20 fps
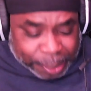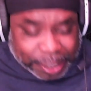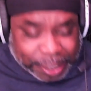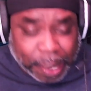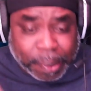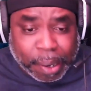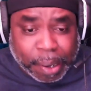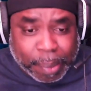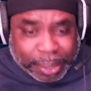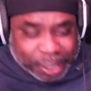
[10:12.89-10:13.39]
don't
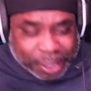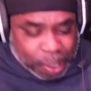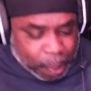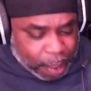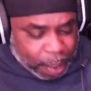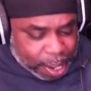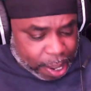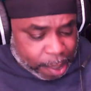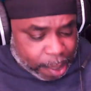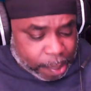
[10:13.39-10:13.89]
know what's
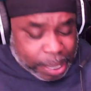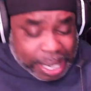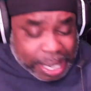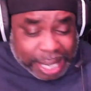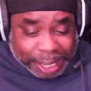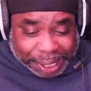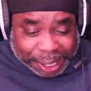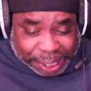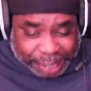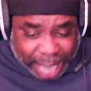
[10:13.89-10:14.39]
going on,
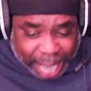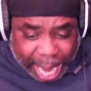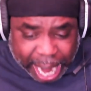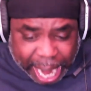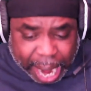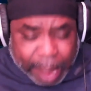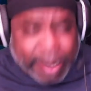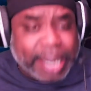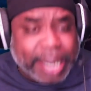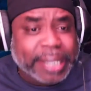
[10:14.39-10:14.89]

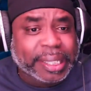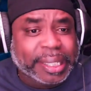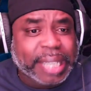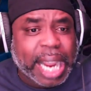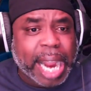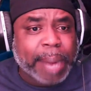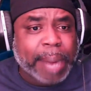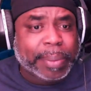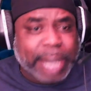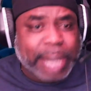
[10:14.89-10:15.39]
scared at the
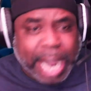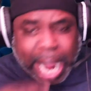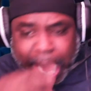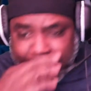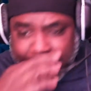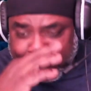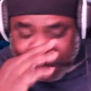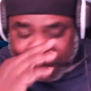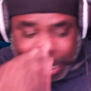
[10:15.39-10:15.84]
same time,